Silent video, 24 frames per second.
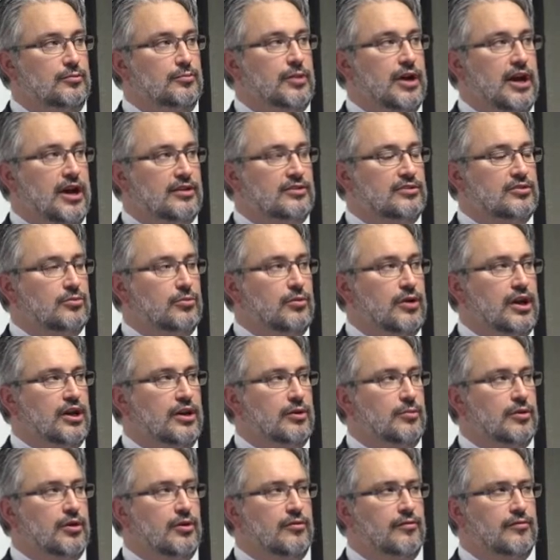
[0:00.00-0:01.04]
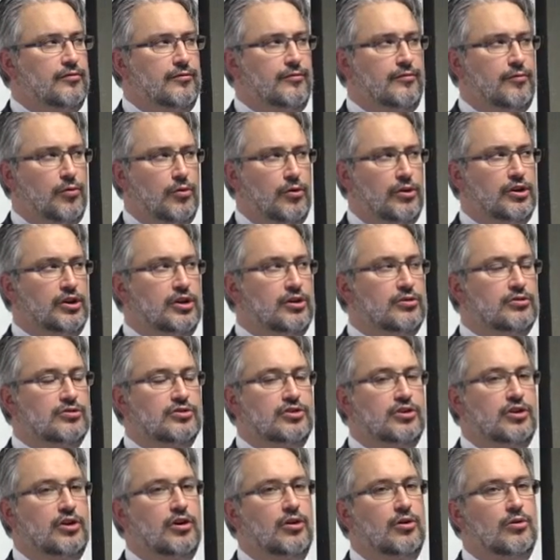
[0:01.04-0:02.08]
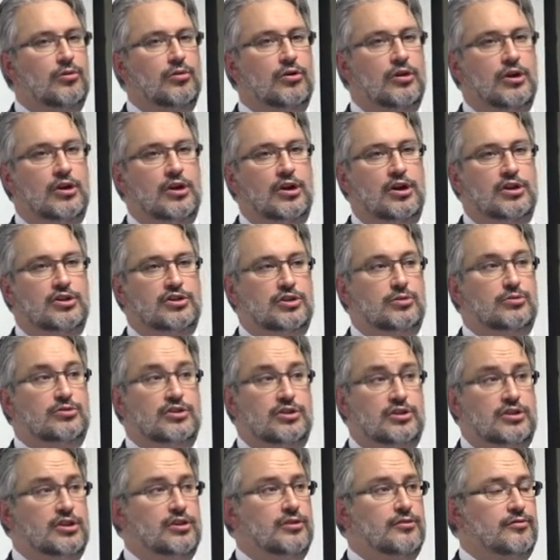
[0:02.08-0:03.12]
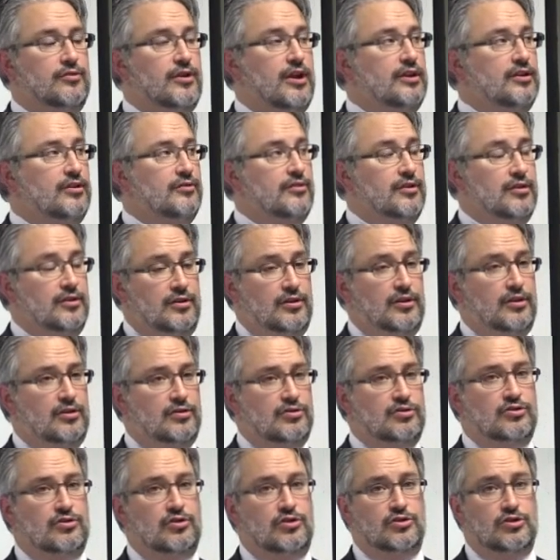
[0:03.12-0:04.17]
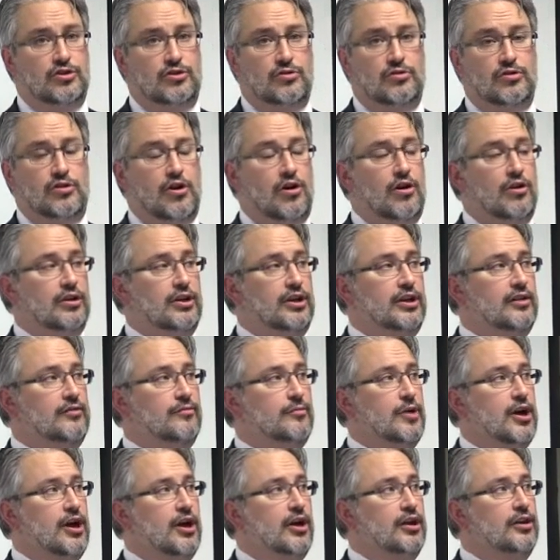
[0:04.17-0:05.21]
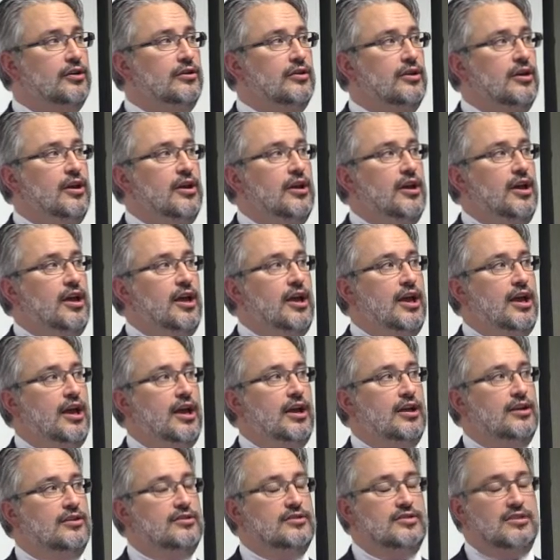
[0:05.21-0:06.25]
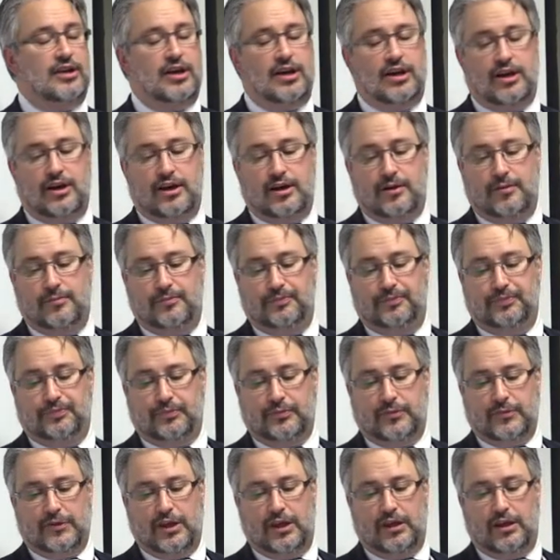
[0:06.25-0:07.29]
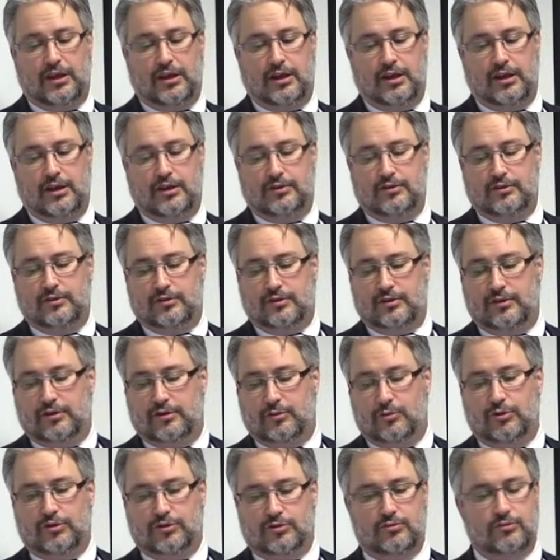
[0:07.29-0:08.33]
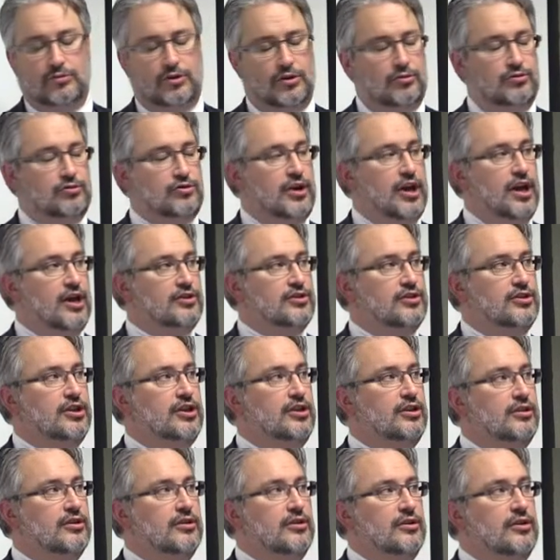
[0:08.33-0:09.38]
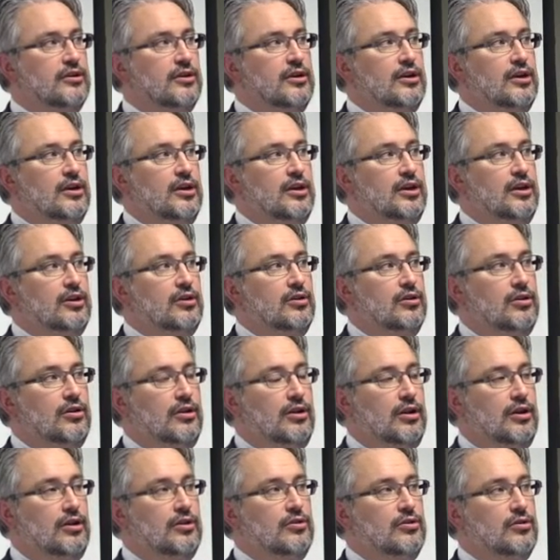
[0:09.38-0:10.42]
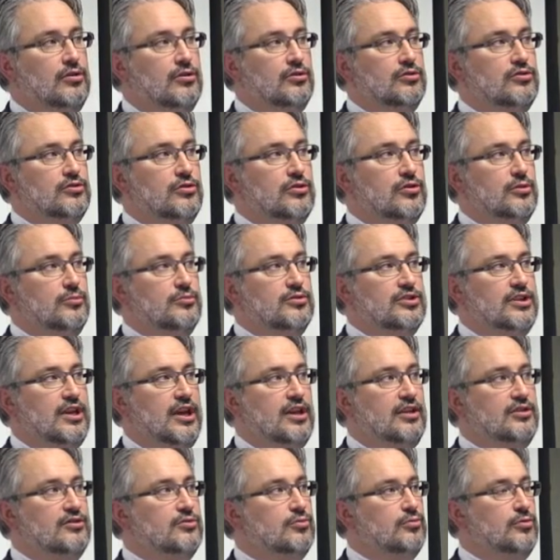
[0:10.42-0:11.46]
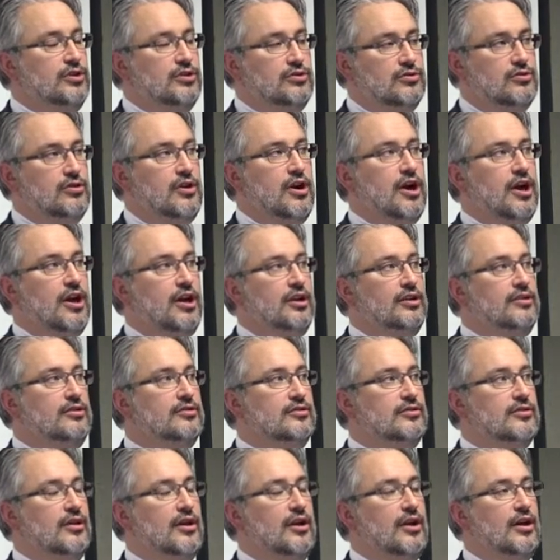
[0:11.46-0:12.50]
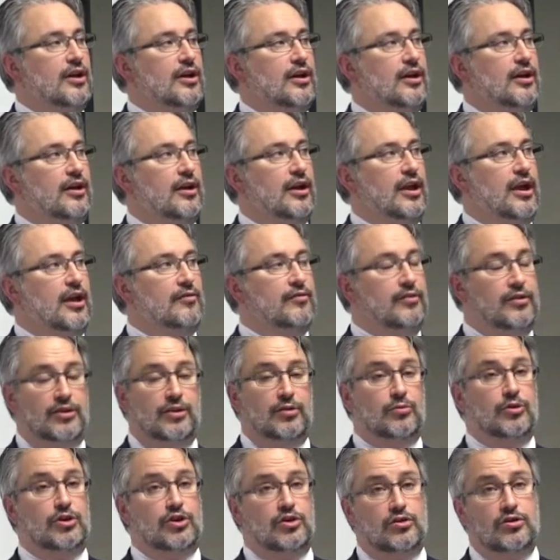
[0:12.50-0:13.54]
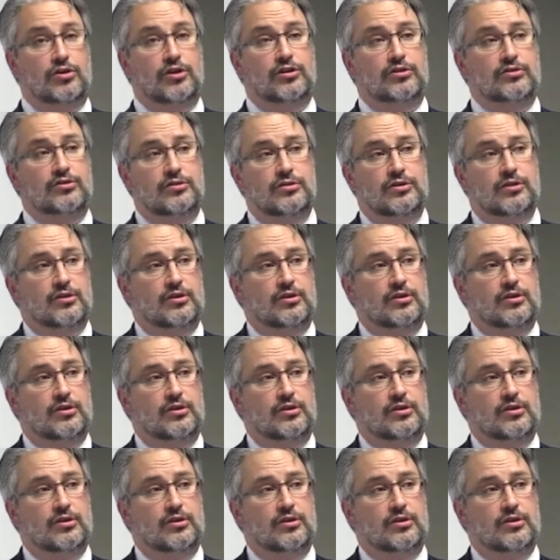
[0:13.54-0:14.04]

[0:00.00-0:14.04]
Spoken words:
passed away about 4 years ago. She was a dear friend of a surgical colleague of mine, and it was a real tragedy. In her circumstance, we tried everything we could